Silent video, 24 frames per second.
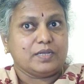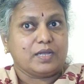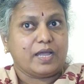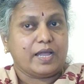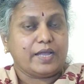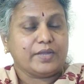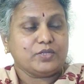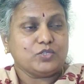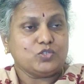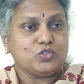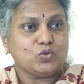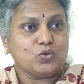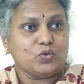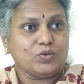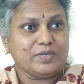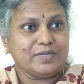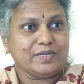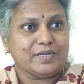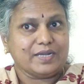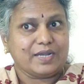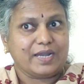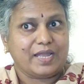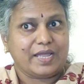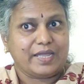I
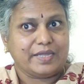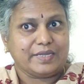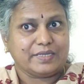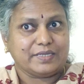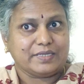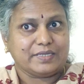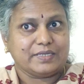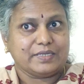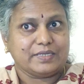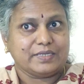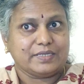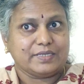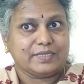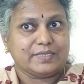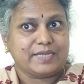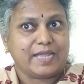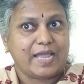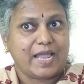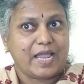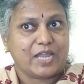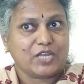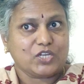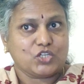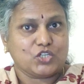don't like
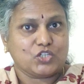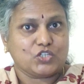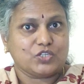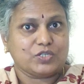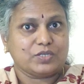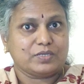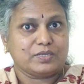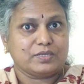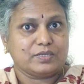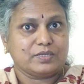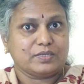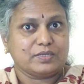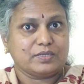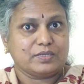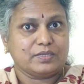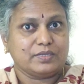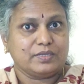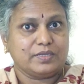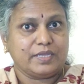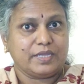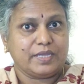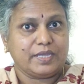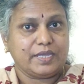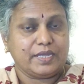dash
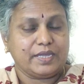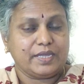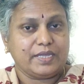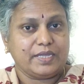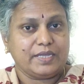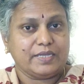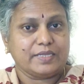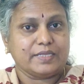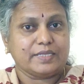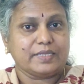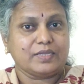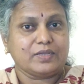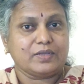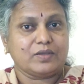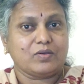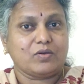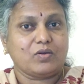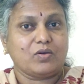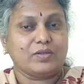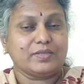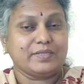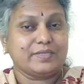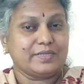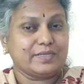they
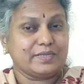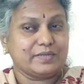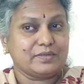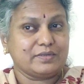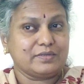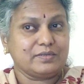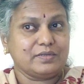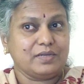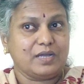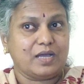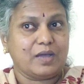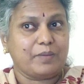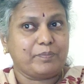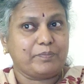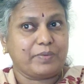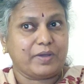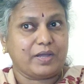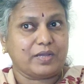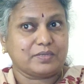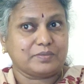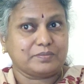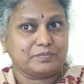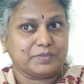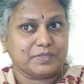or their
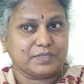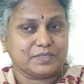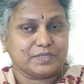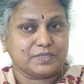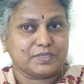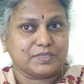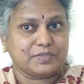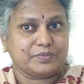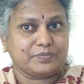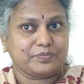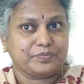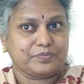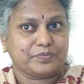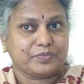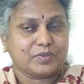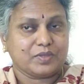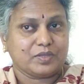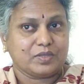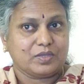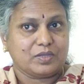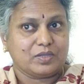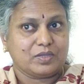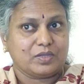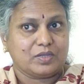apartment.
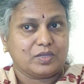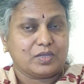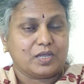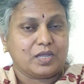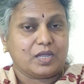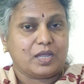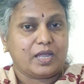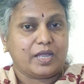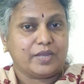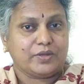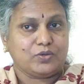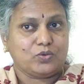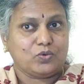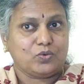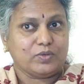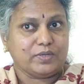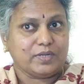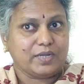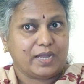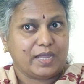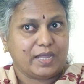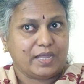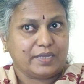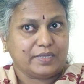I
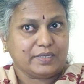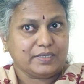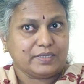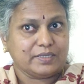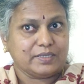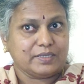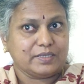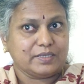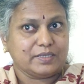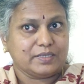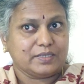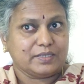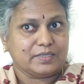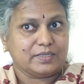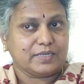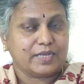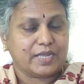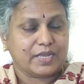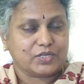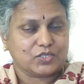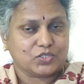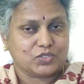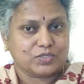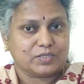don't like
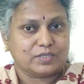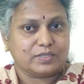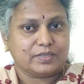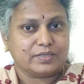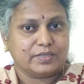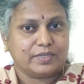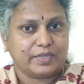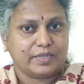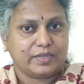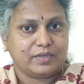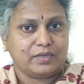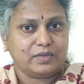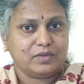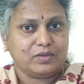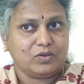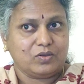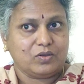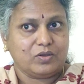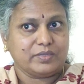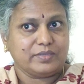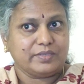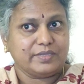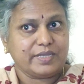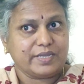dash their
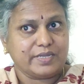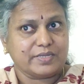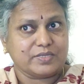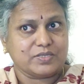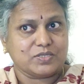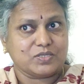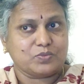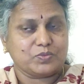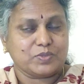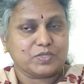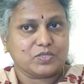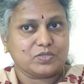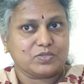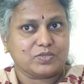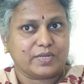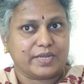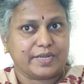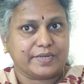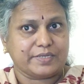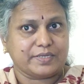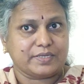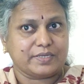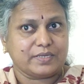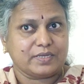or theirs, which is
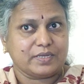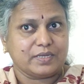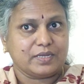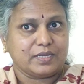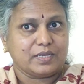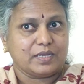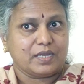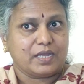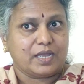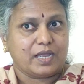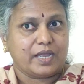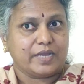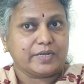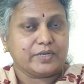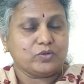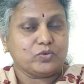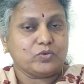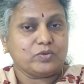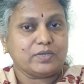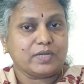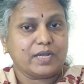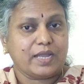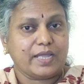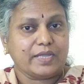right. I
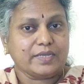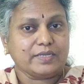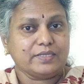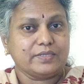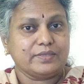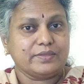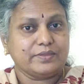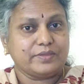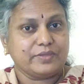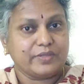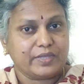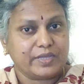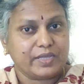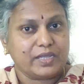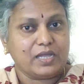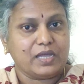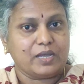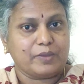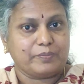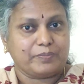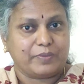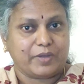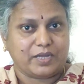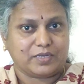don't like their
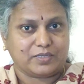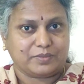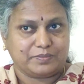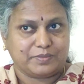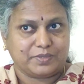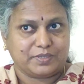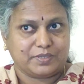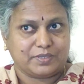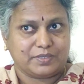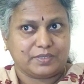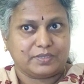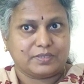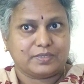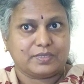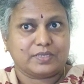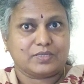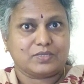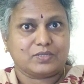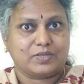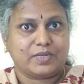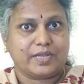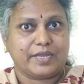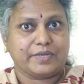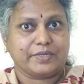apartment.
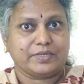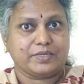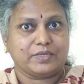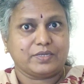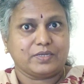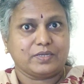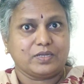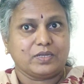That's right.